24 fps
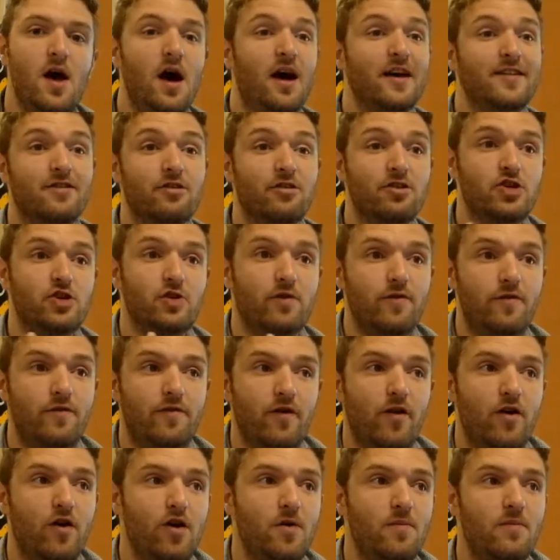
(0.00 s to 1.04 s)
As long as you're
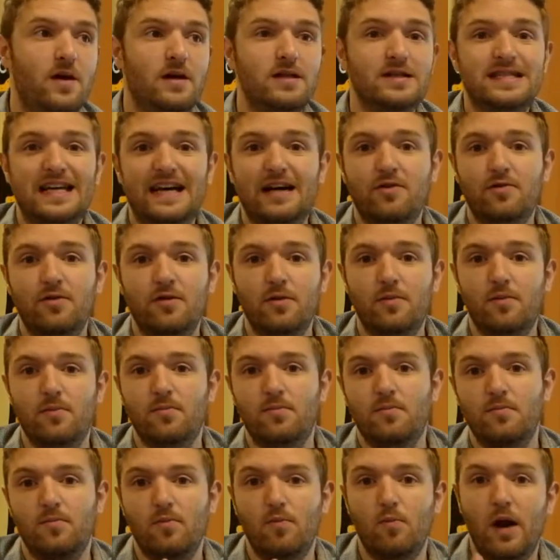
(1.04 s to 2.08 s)
firm and tell
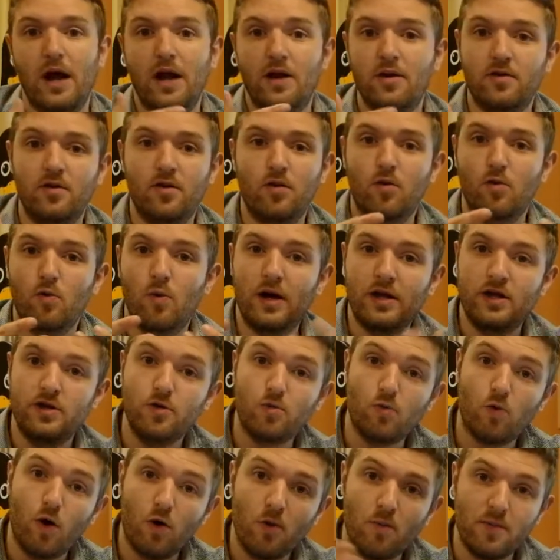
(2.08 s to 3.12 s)
them when
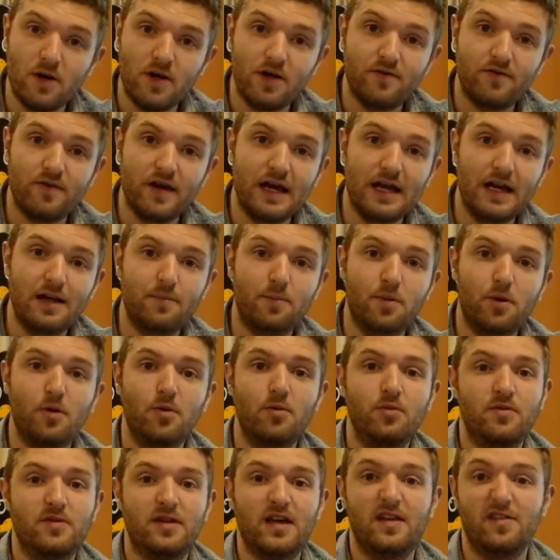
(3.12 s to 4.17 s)
you won't be
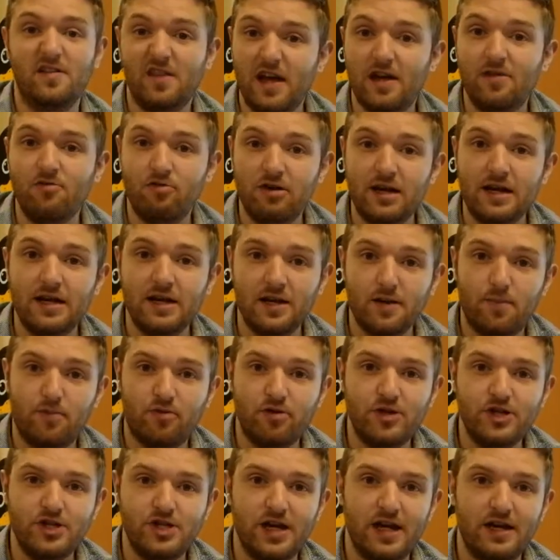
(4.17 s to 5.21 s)
available, then they really
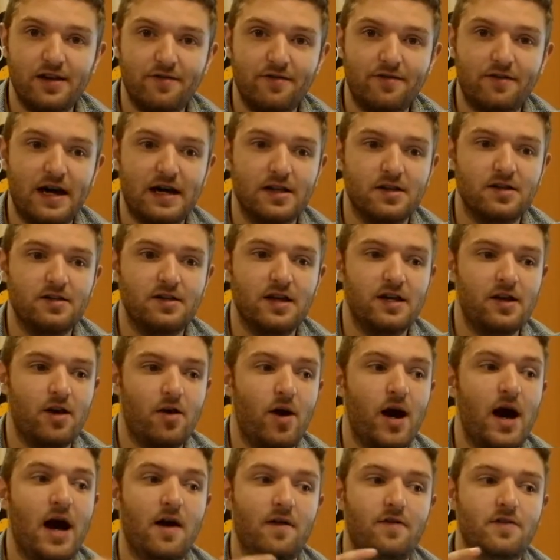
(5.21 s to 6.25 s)
appreciate the fact that they
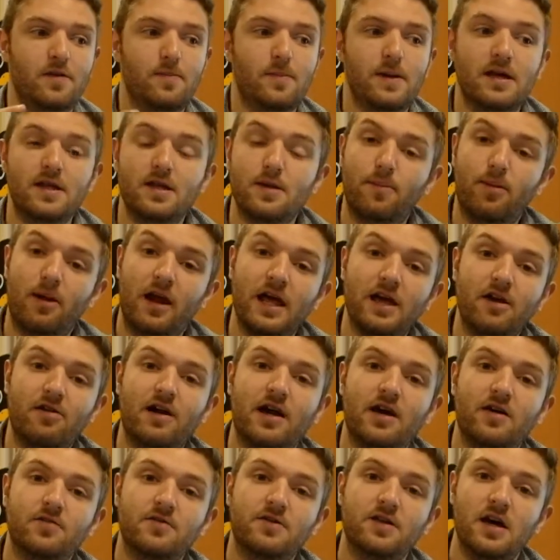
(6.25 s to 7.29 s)
don't have to be in the
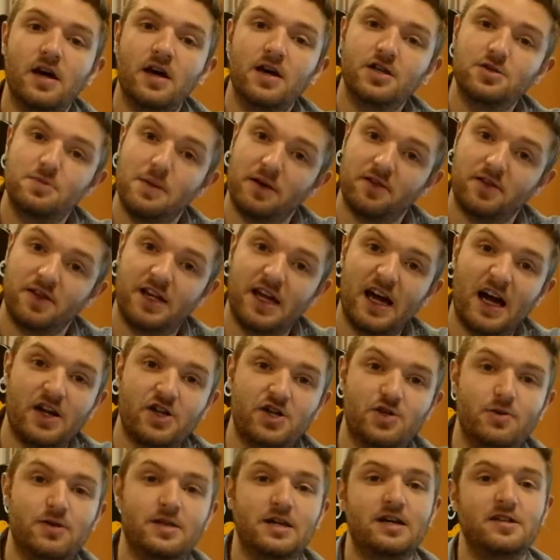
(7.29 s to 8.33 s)
playground to be able to
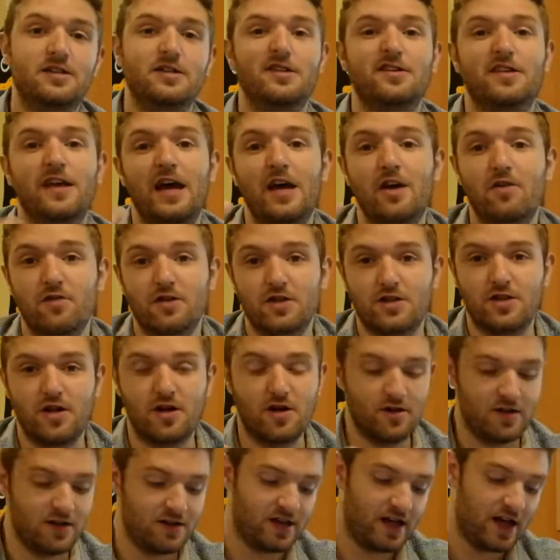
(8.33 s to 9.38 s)
catch you at the end of the day or at the
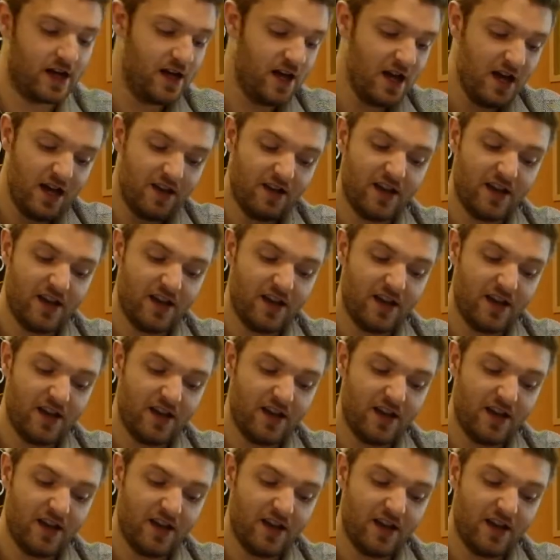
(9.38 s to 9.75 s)
start of the day.